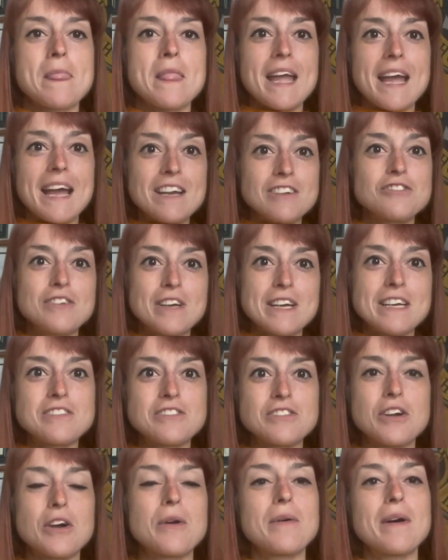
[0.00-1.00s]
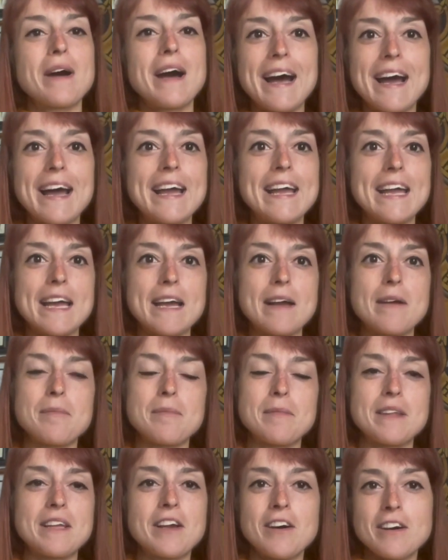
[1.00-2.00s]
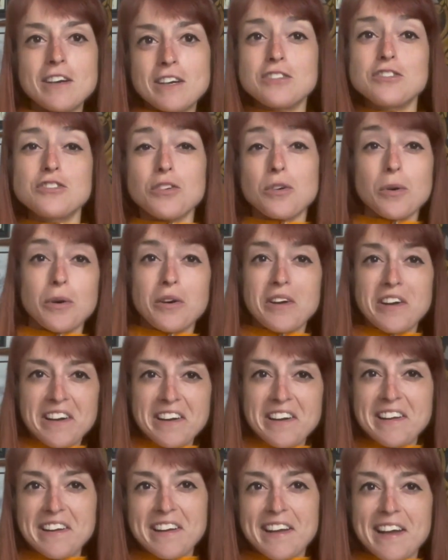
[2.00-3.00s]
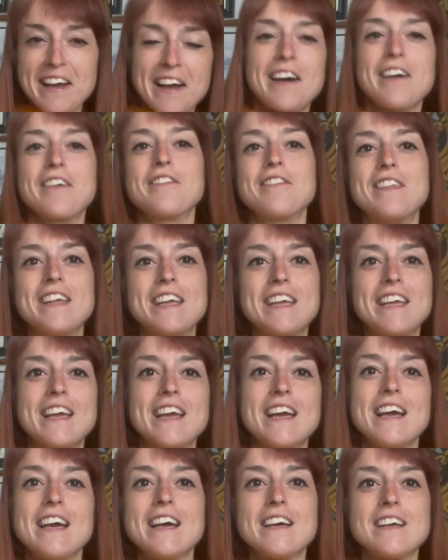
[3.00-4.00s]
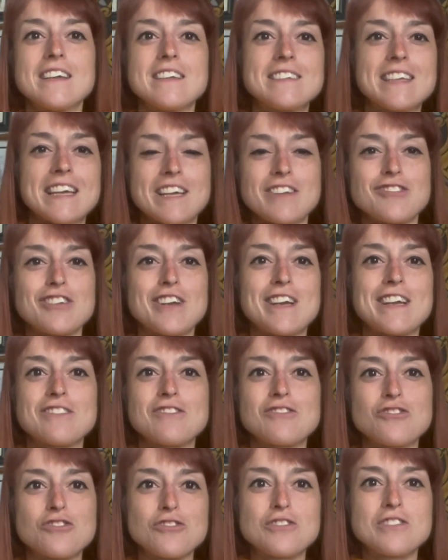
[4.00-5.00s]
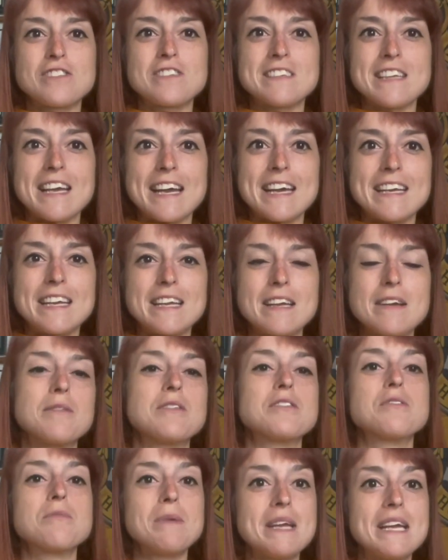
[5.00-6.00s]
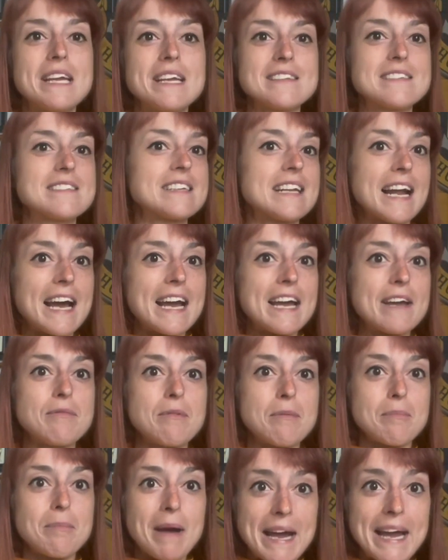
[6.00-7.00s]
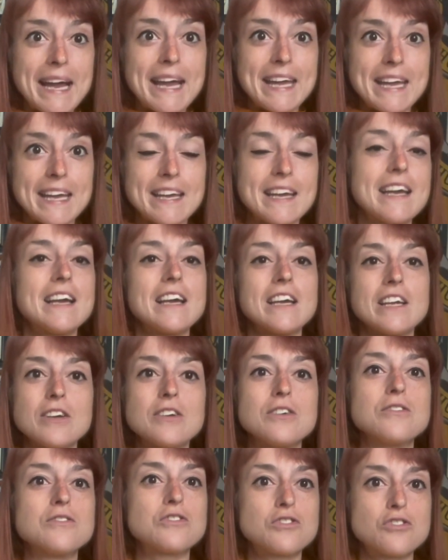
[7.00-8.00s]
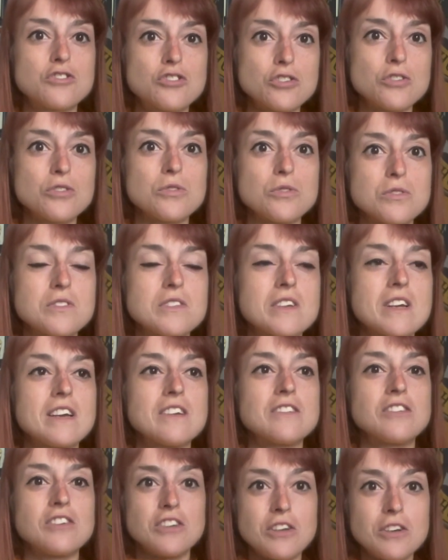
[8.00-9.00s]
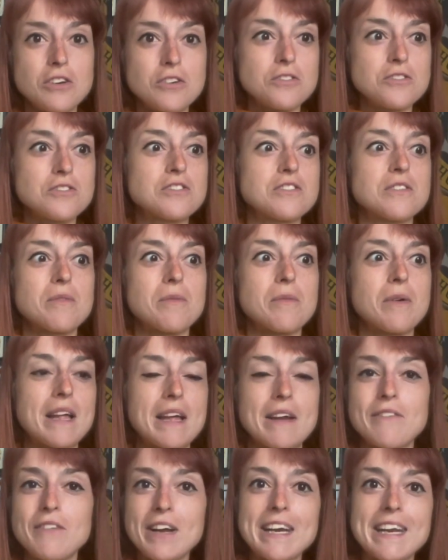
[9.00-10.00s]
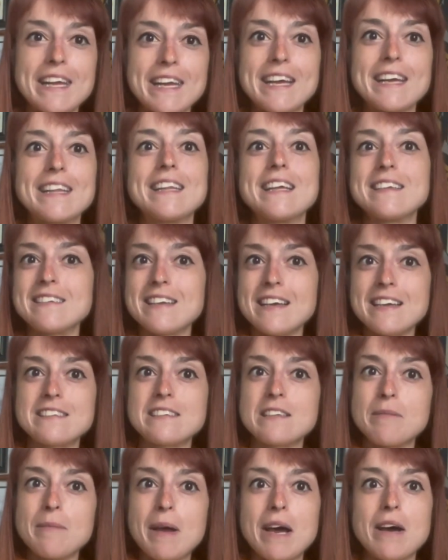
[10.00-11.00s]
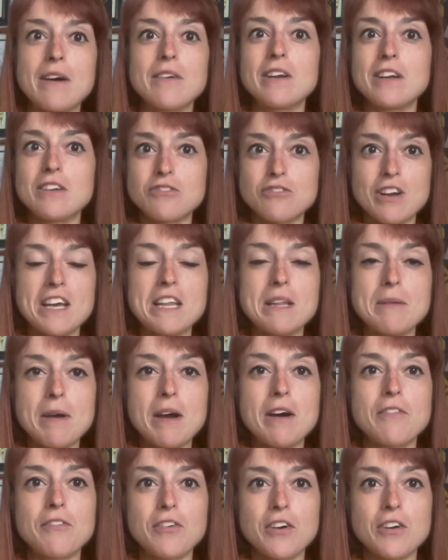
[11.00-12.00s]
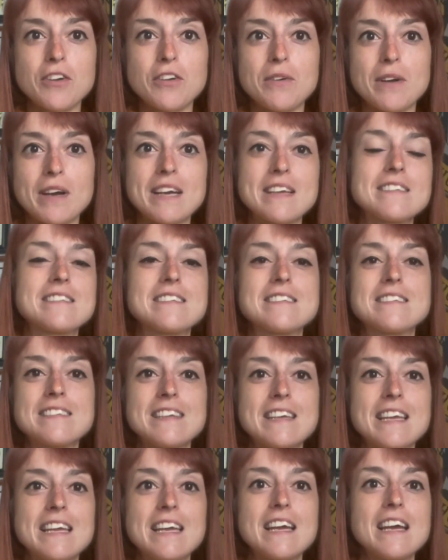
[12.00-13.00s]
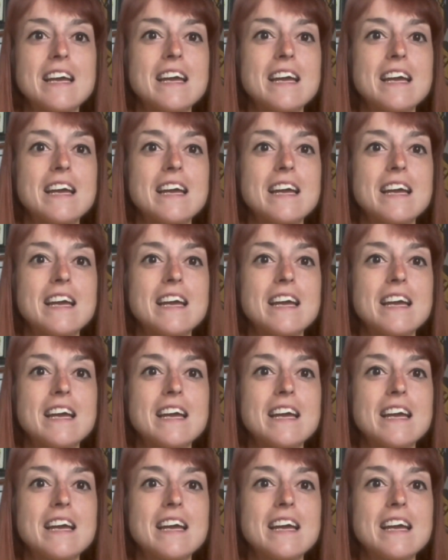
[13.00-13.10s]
As you guys know, I am the connoisseur of the Second Chance Shoe Society, which means that I have been buying used shoes to use while I'm running and then test them out and try them out for all you guys to see